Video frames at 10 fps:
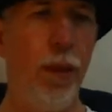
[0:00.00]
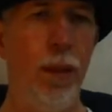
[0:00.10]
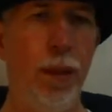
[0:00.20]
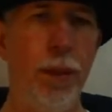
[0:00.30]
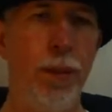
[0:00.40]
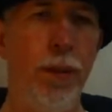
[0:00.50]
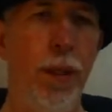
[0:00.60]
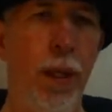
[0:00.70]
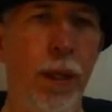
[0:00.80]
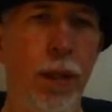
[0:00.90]
Now,
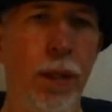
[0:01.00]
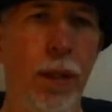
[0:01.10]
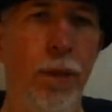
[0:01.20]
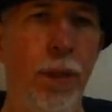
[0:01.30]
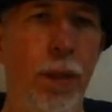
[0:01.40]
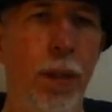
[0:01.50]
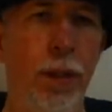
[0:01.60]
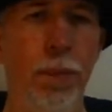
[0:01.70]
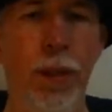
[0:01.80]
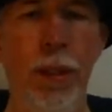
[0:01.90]
yesterday, we talked
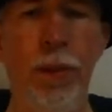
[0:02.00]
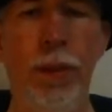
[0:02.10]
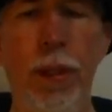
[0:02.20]
about